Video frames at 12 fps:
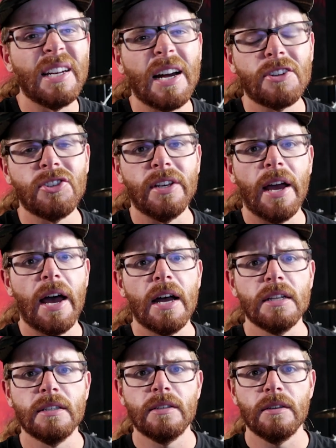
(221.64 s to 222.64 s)
it actually
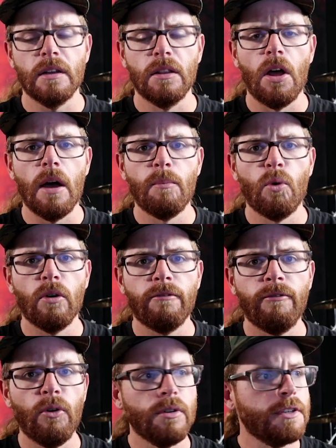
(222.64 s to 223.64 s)
adds a lot more
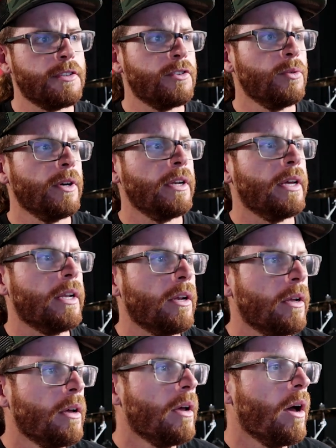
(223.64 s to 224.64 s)
fullness to it, and
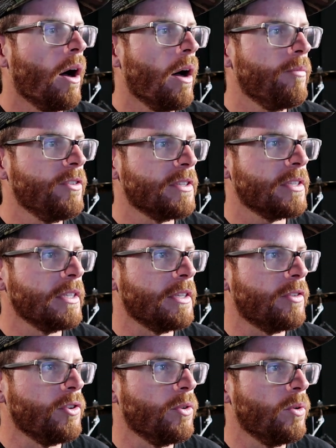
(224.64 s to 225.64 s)
obviously
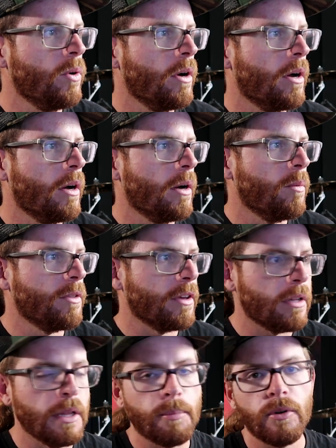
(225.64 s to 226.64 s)
too, with the
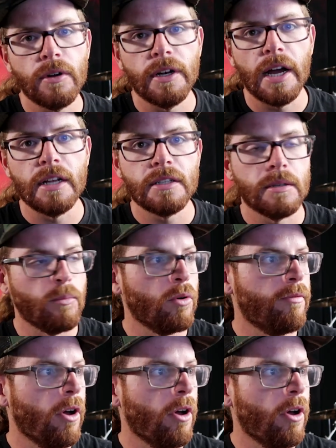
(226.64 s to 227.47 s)
clipper it adds some more